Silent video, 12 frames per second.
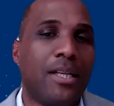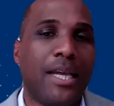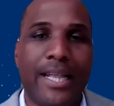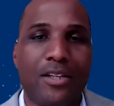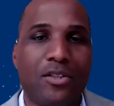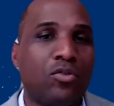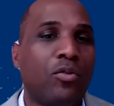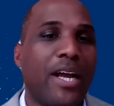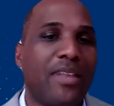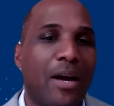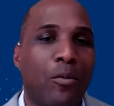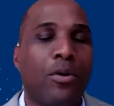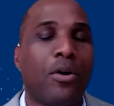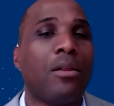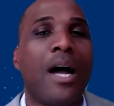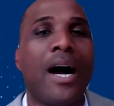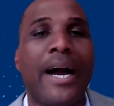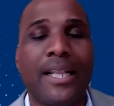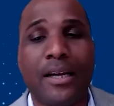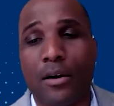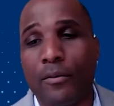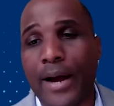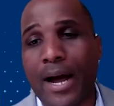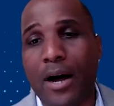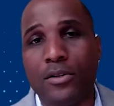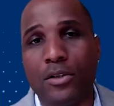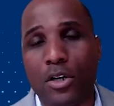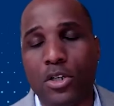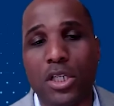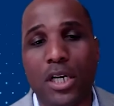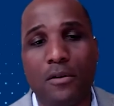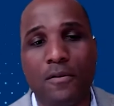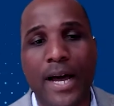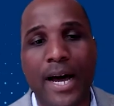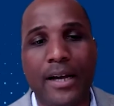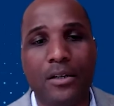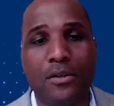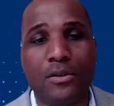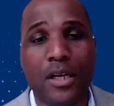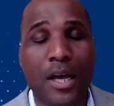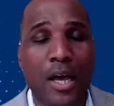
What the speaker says: and it's great that we're aligning around our shared values.